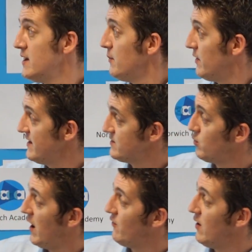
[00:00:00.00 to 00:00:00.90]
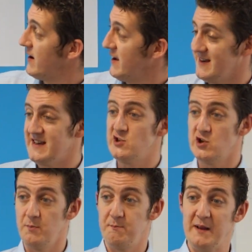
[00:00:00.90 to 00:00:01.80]
But this way of working, at least you
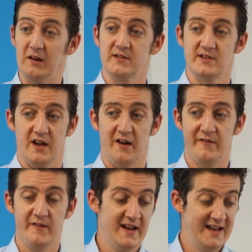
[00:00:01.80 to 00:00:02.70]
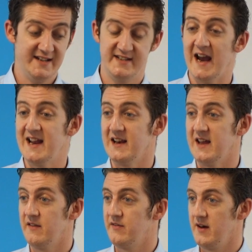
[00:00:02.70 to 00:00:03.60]
can build stuff
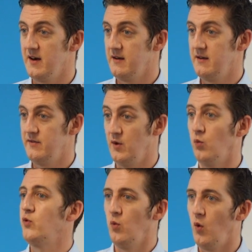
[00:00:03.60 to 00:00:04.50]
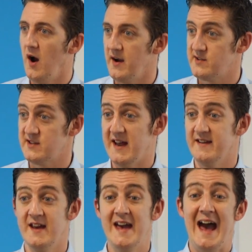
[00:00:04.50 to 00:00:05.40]
daily that works and
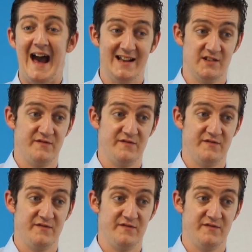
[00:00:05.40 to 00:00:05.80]
adds